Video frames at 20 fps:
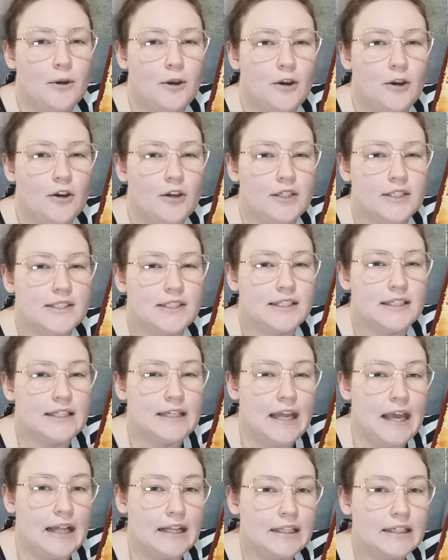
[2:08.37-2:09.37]

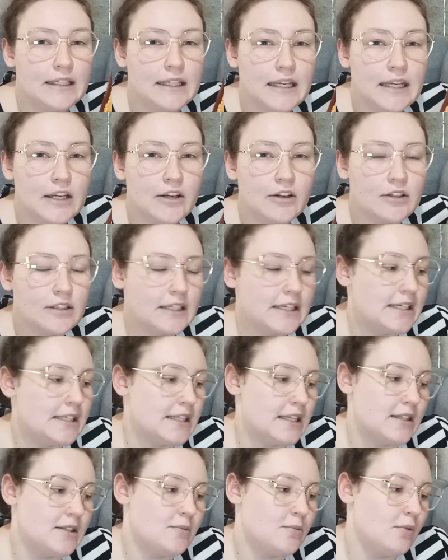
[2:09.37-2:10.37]
personality, or at least
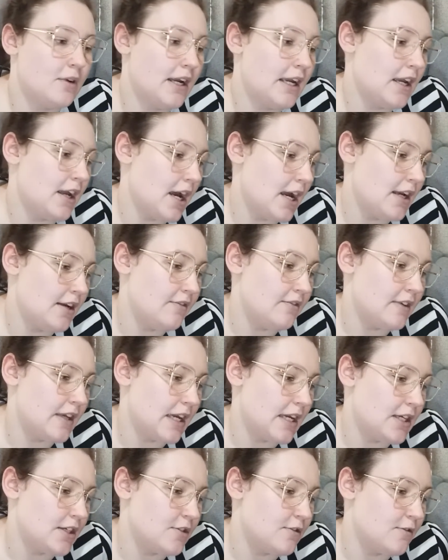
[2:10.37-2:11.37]
that's what I kind of
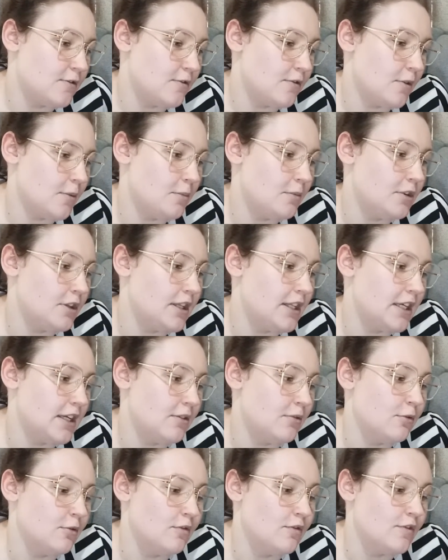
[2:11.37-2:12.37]
gauged from the
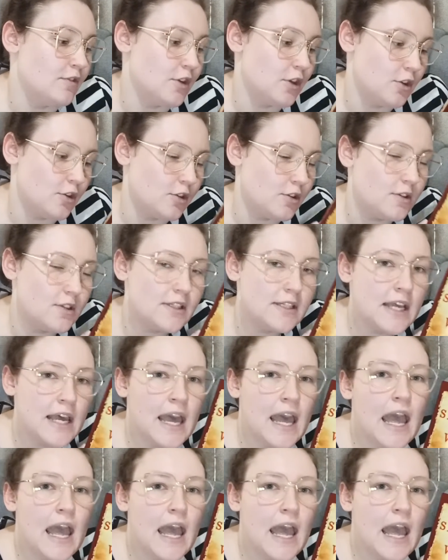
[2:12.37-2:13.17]
reviews.